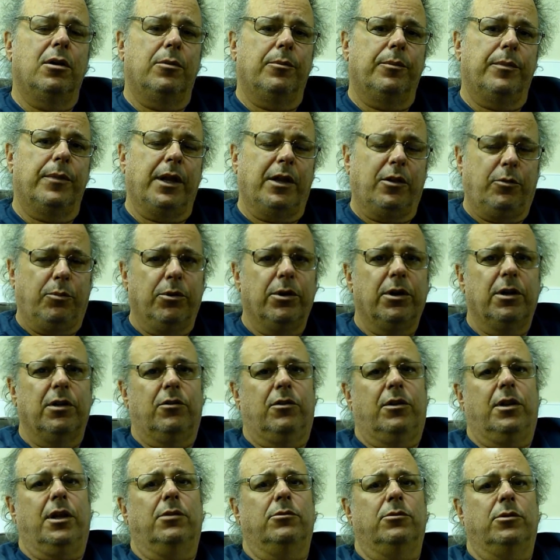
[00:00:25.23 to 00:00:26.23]
That's pretty
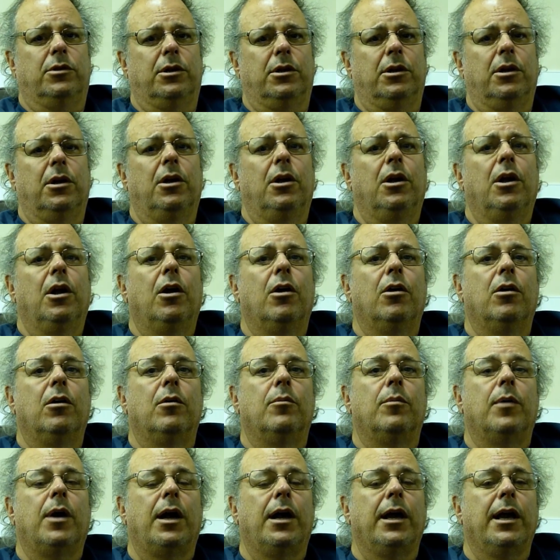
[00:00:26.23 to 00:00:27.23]
astounding.
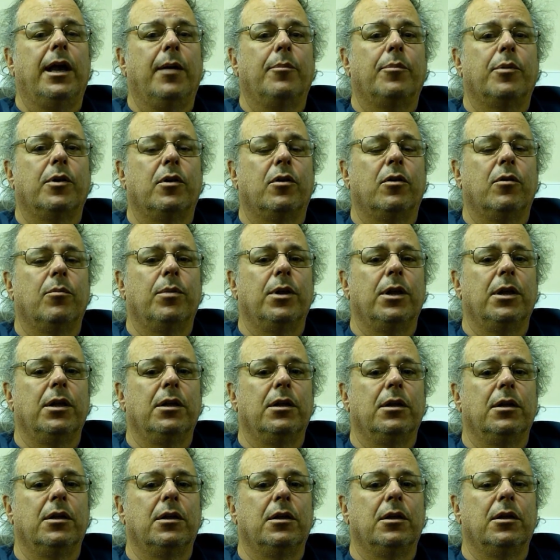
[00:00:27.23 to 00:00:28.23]
I happen to be
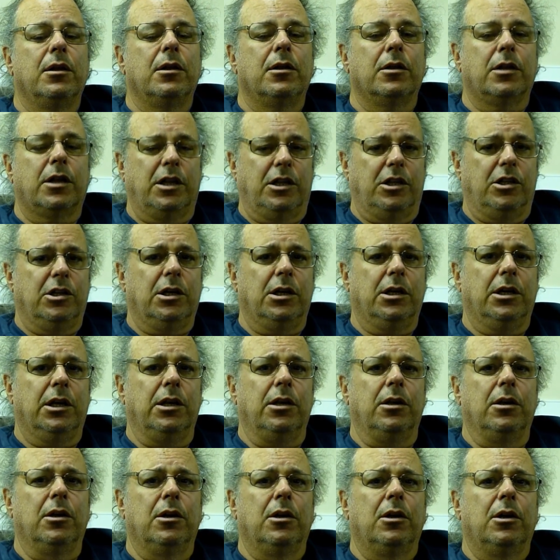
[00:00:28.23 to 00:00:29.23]
in Kentucky,
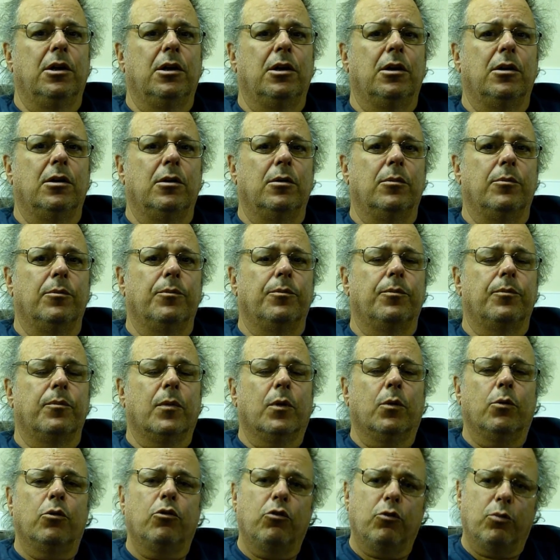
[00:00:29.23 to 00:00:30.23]

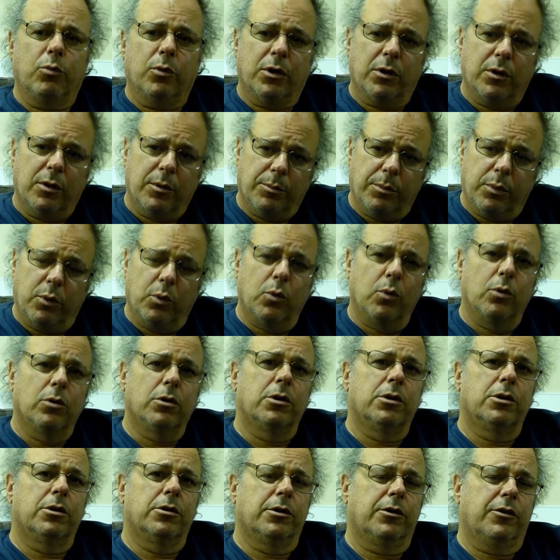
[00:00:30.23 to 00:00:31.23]
which is one of the
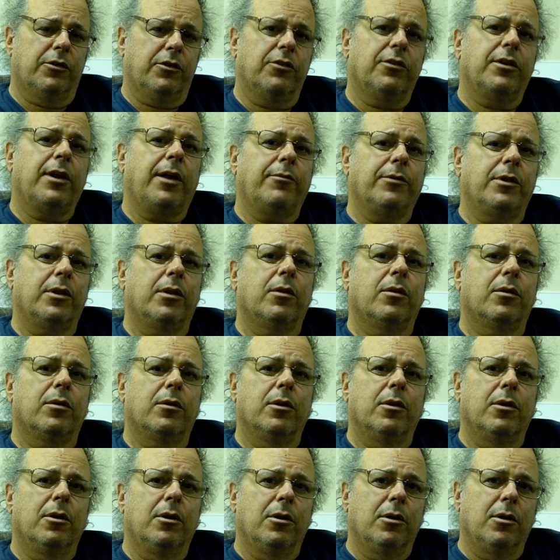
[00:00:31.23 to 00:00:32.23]
poorer, it's the seventh
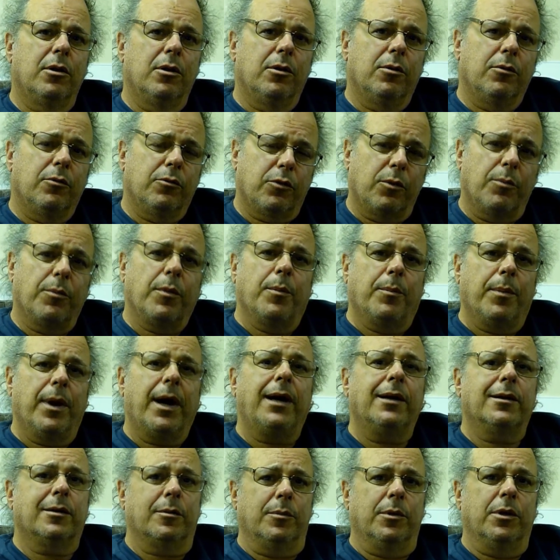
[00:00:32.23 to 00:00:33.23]
from the
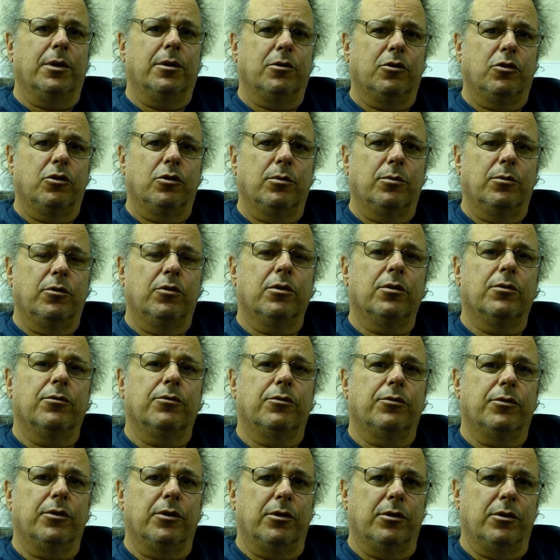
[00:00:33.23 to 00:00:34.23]
bottom in terms of
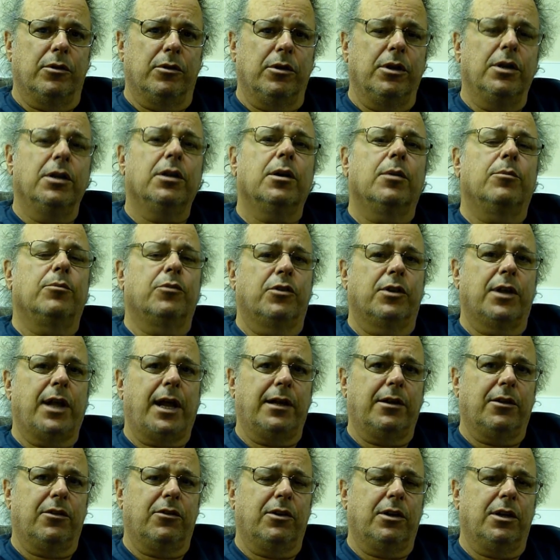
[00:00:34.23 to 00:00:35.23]
income
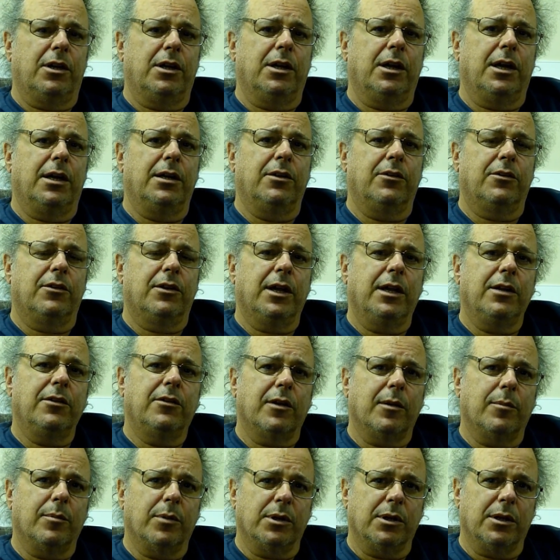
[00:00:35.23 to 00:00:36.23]
status in the United States, I
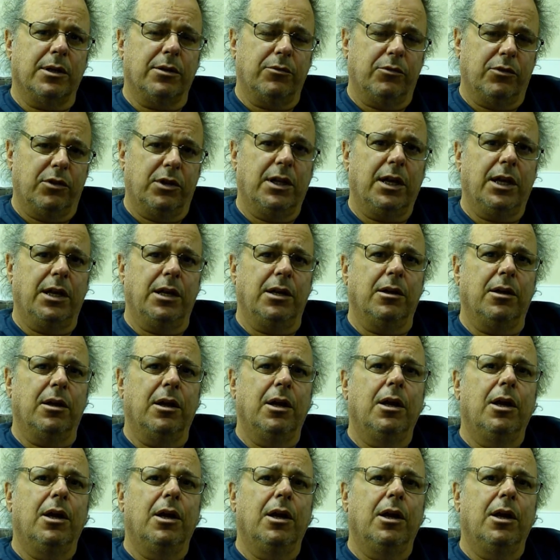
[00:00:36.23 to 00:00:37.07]
believe, state.